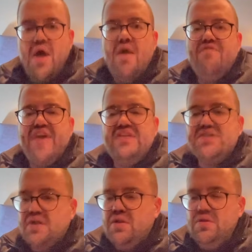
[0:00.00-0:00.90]

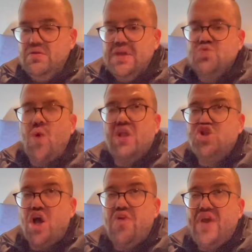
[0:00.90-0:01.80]
Fentanyl is well
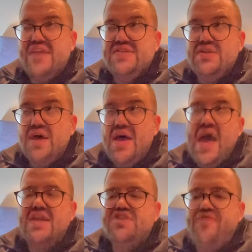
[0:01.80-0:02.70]
tolerated
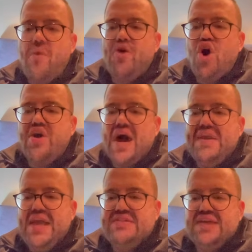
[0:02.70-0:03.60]
and its
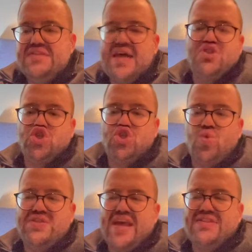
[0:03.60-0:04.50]
pharmacokinetics as a
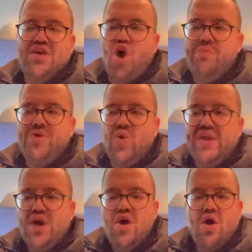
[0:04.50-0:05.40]
short-acting opioid
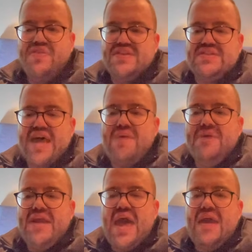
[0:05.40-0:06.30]
are the
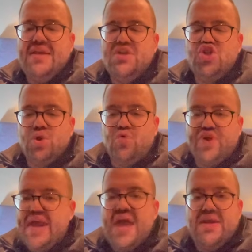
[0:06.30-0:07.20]
same in
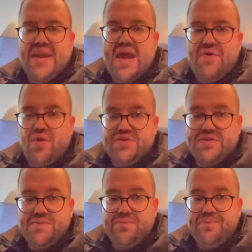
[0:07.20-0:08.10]
children and in
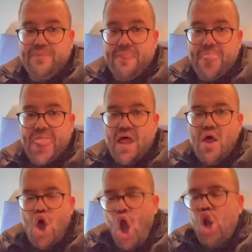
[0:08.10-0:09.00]
adults.
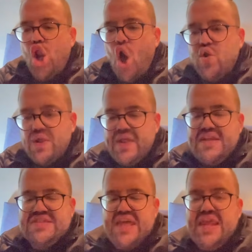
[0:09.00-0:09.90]
Local
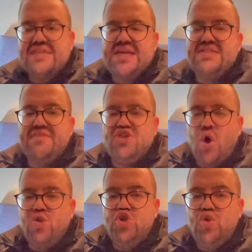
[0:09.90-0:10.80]
anesthetics, as I've
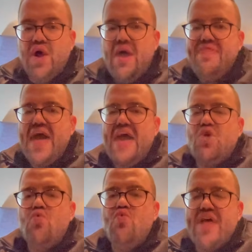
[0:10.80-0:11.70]
told you,
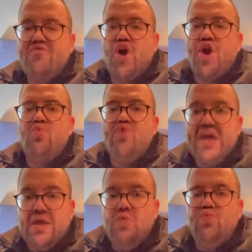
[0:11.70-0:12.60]
they've got a
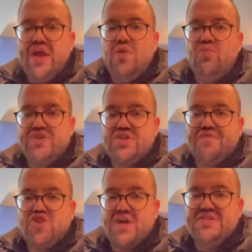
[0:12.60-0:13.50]
real risk of
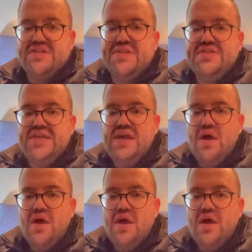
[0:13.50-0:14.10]
toxicity